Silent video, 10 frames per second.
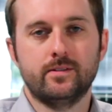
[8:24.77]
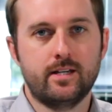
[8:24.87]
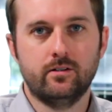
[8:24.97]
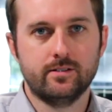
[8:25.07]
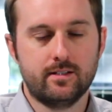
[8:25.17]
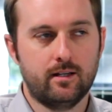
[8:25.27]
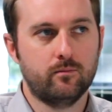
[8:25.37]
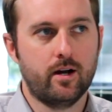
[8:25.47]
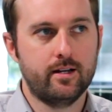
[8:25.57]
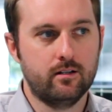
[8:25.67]
a sales
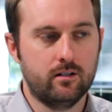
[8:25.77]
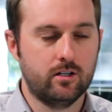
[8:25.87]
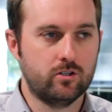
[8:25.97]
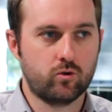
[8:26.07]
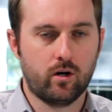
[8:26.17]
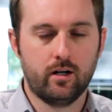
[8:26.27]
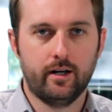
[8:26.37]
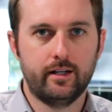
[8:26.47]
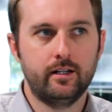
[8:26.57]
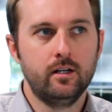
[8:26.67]
team, right, and
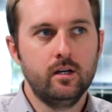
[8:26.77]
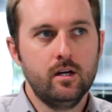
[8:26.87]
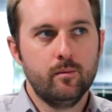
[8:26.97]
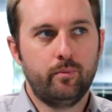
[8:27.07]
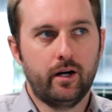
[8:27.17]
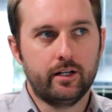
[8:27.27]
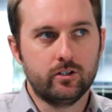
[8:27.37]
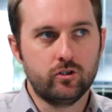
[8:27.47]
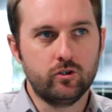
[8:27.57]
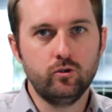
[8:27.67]
shortcut it. But
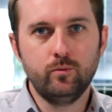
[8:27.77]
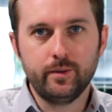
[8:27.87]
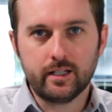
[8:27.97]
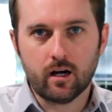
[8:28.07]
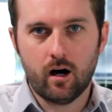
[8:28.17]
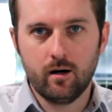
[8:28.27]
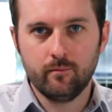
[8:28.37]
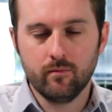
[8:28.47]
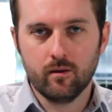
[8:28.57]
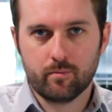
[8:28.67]
you
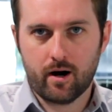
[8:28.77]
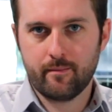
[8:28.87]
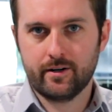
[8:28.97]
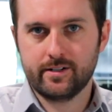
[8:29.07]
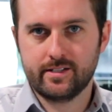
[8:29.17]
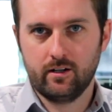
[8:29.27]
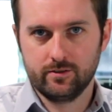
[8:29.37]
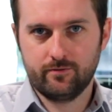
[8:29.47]
become the primary sales